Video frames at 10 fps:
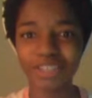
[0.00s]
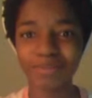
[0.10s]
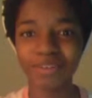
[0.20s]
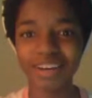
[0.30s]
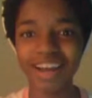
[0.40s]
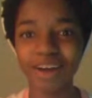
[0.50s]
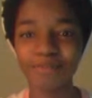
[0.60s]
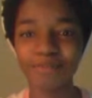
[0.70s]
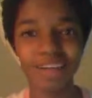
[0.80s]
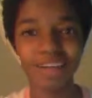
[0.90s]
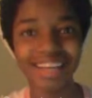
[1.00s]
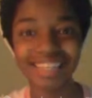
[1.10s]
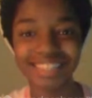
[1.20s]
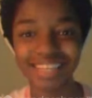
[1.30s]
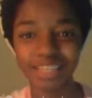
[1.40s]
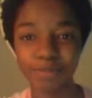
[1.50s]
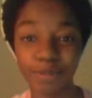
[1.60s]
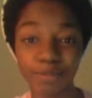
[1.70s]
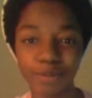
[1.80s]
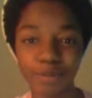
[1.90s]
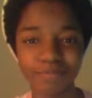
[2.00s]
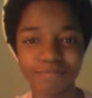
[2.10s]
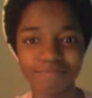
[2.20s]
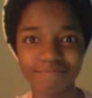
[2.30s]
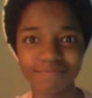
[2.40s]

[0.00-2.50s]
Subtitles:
watching me right now, probably like 6 people.